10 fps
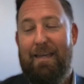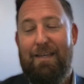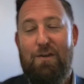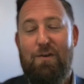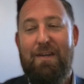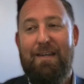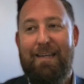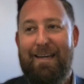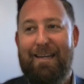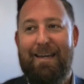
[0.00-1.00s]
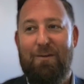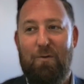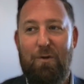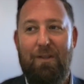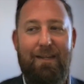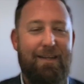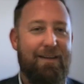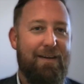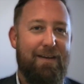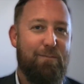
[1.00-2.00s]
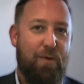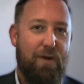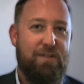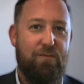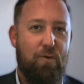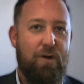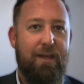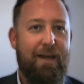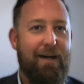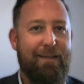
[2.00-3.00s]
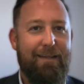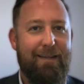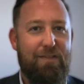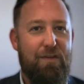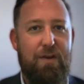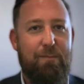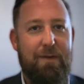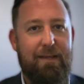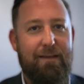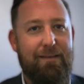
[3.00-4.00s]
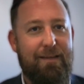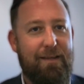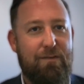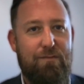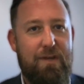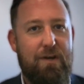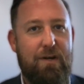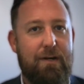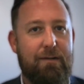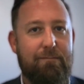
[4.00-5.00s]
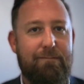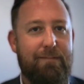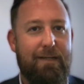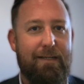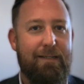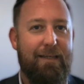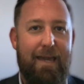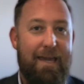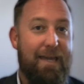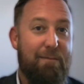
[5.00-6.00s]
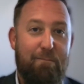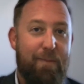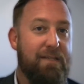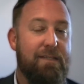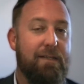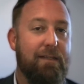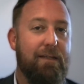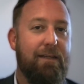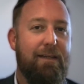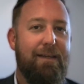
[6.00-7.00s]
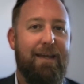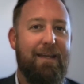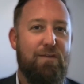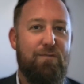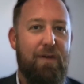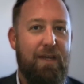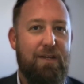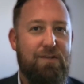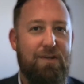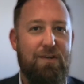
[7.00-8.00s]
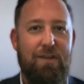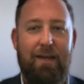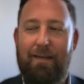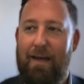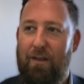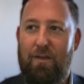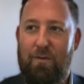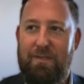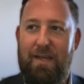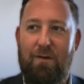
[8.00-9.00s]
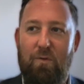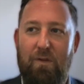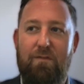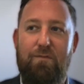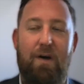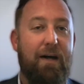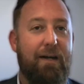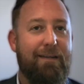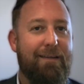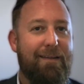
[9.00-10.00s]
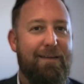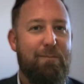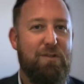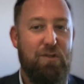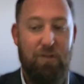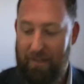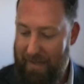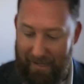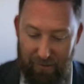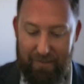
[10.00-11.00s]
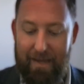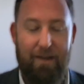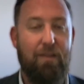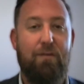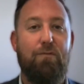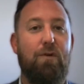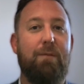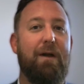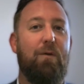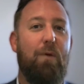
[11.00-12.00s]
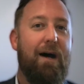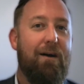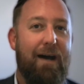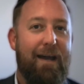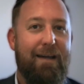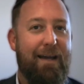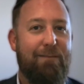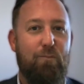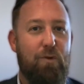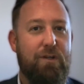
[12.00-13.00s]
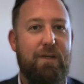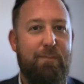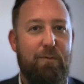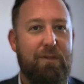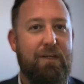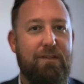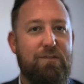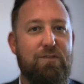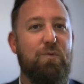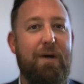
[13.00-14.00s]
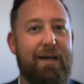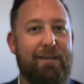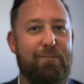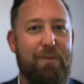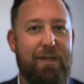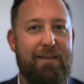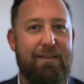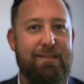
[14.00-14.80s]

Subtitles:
you can get a really impressive workout in a 30-minute, VR game basically. And you finish and you're like, not only was that really fun, but I look down on the floor. I'm like, wow, I worked up a really good sweat playing this